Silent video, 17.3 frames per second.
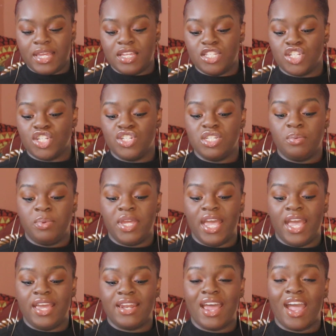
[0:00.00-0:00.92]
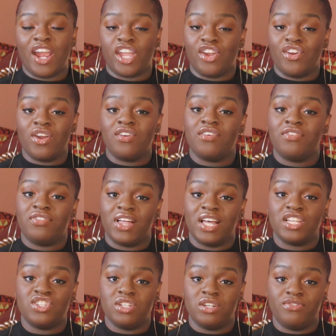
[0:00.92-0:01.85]
Is your GPA an accurate
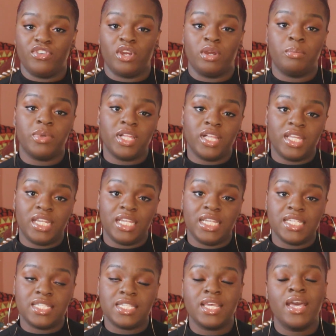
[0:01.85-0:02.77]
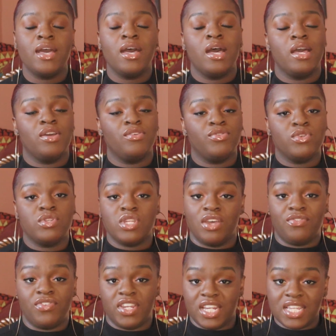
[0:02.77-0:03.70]
reflection of your abilities? If
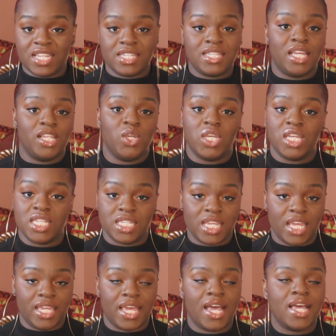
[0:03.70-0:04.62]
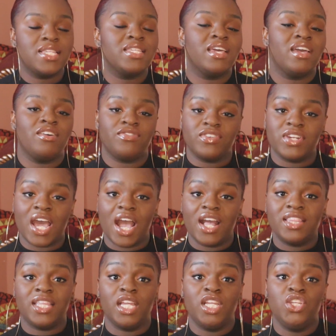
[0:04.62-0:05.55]
it is, then you can say yes. If
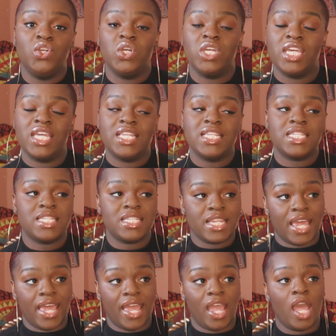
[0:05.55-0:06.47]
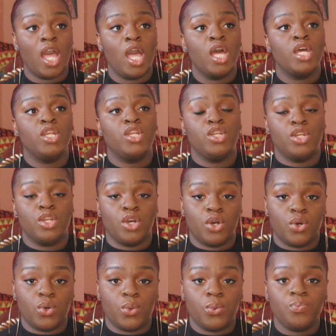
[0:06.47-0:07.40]
not, then you can say
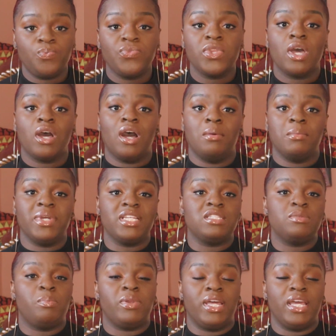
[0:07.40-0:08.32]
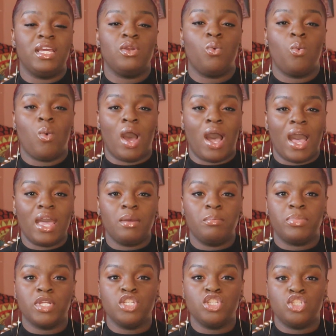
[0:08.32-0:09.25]
no. Explain
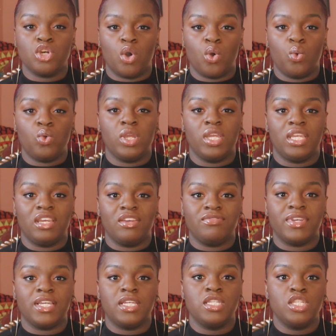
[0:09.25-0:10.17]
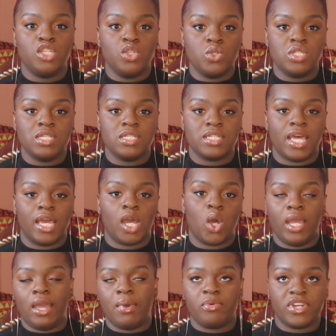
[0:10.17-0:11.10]
why, but don't give excuses like,
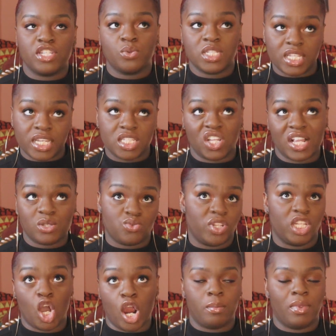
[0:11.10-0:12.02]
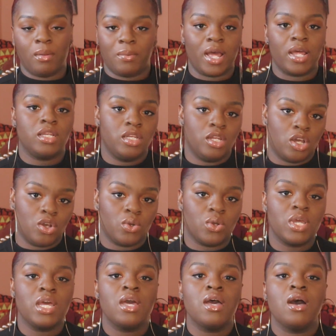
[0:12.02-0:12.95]
oh yeah, my professor was this, the class was really hard, blah, blah, blah.
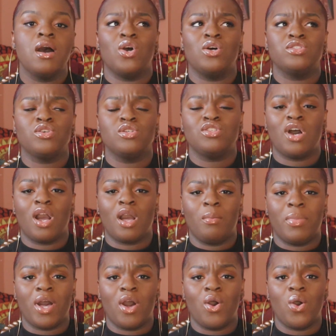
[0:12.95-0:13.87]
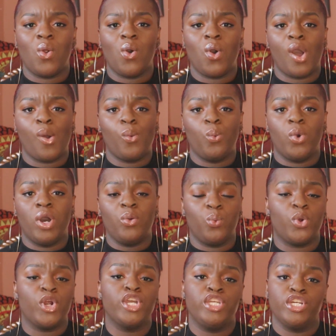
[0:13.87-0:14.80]
No. Also talk about
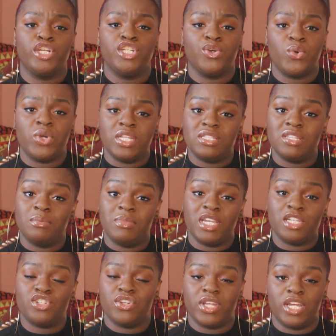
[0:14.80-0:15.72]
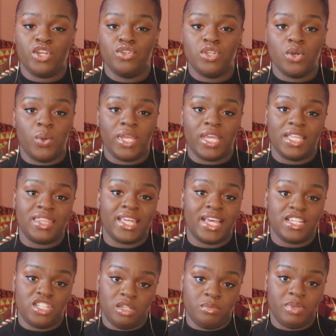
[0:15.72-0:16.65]
what work you're doing to make sure that you don't get
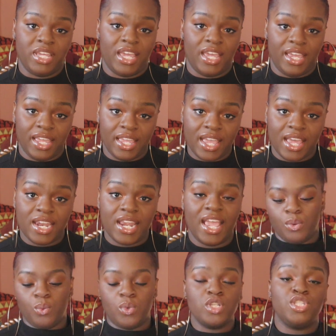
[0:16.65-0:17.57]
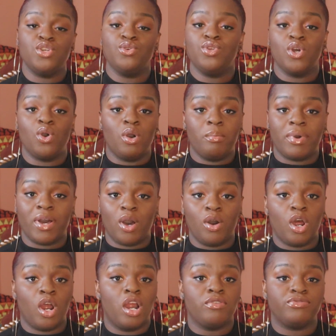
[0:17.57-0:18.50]
that GPA again. What do you know
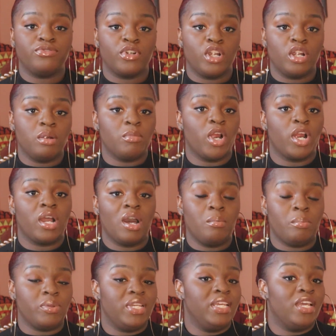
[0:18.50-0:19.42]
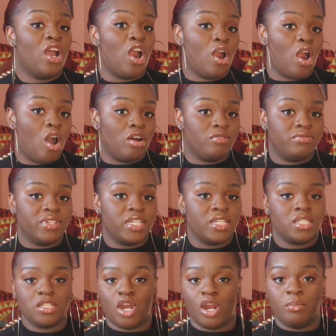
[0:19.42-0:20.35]
about our firm, our company, our
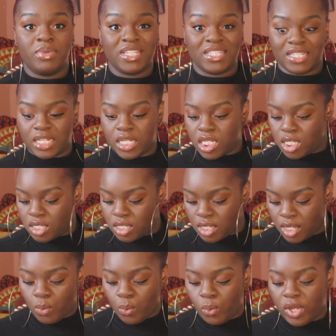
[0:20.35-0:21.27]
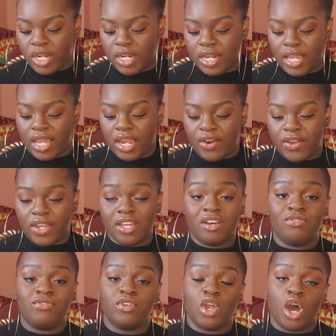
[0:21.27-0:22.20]
office, our business? What
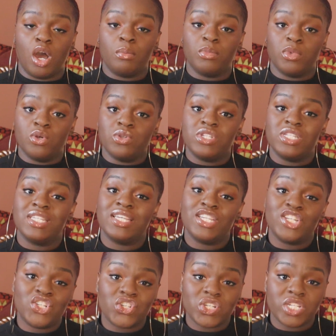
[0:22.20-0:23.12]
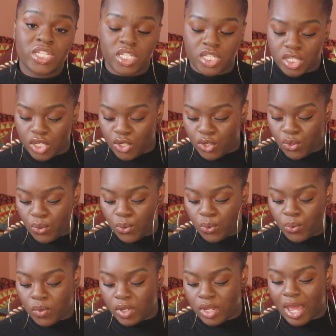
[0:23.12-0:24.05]
area of law most interests
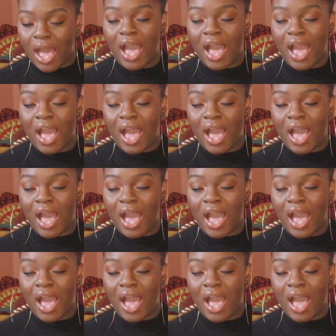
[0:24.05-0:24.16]
you?